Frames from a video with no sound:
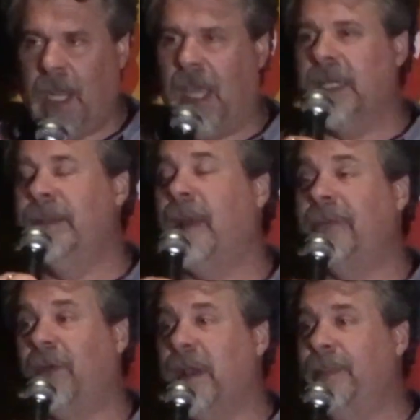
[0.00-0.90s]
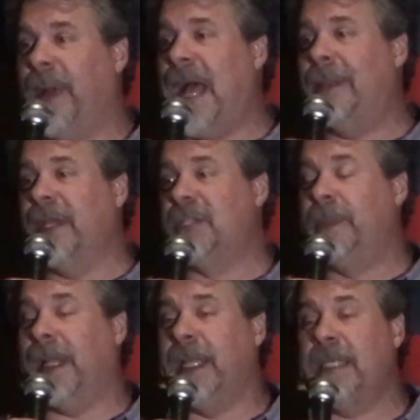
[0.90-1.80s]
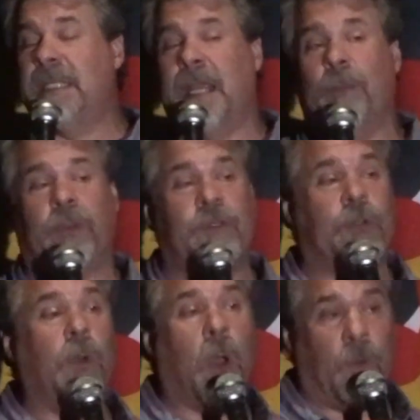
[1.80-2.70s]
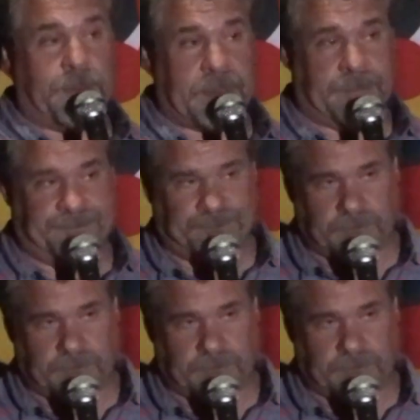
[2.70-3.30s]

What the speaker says: And then my friend Bob, I spelled his name with 2 O's.